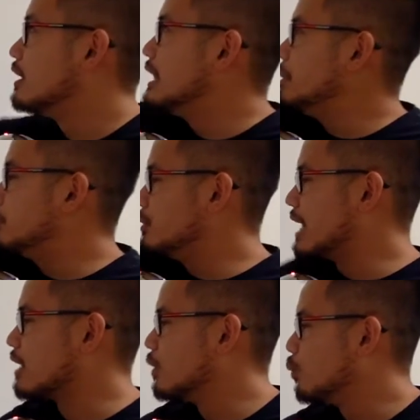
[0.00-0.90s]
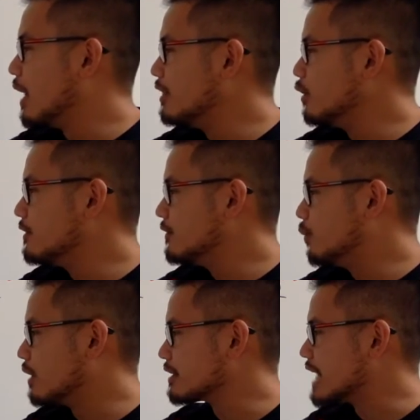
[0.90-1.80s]
let me put down 1 over
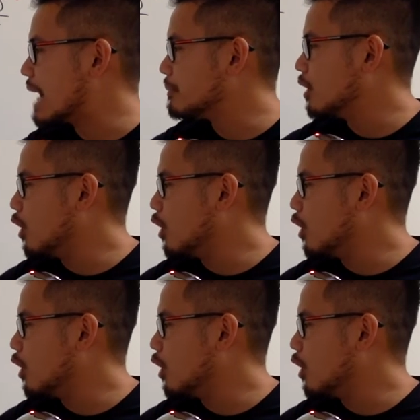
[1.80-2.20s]
4 on the top